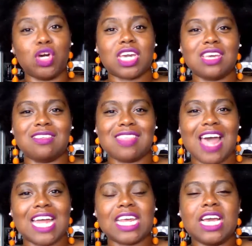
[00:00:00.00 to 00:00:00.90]
that
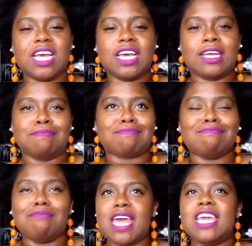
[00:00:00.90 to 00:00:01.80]

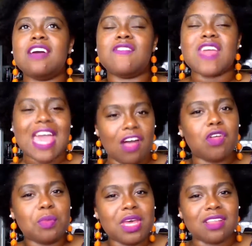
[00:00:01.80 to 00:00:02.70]
many of the
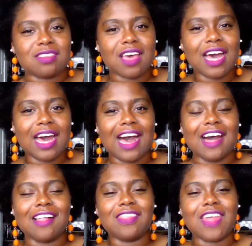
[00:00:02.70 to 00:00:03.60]
ailments
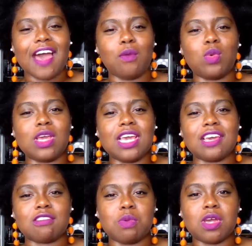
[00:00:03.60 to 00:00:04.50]
that we
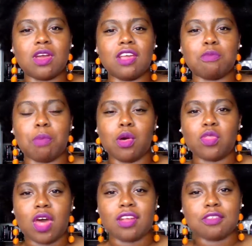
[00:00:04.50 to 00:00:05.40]
experience, both on a
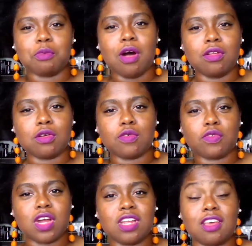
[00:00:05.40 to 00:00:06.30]
smaller front
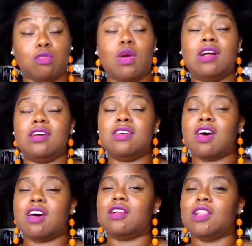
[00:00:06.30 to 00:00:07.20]
as well as on a
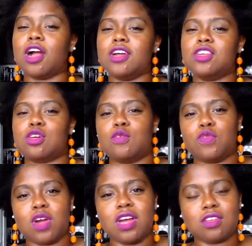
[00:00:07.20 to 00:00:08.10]
larger front
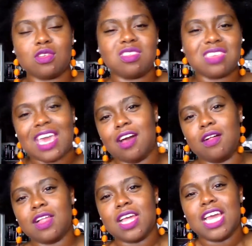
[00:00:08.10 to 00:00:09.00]
or scale,
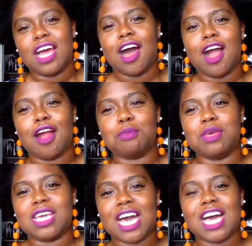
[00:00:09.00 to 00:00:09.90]
are
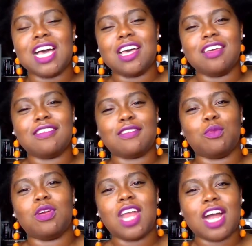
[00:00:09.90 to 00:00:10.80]
because we're
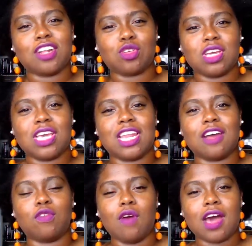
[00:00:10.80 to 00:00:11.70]
not drinking enough
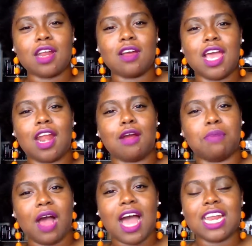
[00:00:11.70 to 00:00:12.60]
water, and our
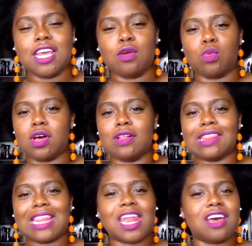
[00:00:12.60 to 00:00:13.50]
body will let
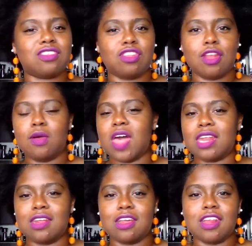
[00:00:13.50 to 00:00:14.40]
us know that in a
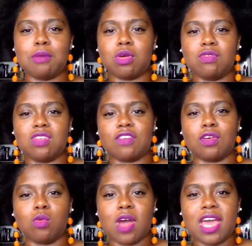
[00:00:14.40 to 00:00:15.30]
number of different
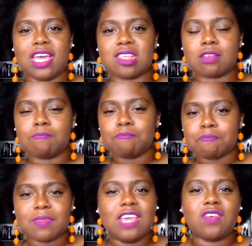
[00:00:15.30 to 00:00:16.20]
ways,
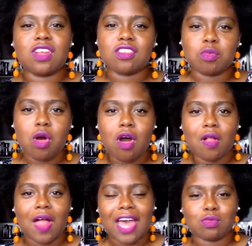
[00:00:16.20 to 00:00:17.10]
even as small
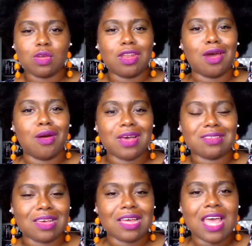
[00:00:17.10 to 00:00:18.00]
as we know as
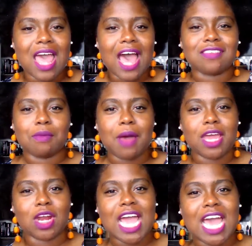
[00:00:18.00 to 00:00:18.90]
a minor
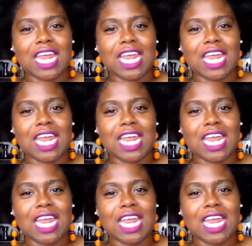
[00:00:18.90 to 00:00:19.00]
headache.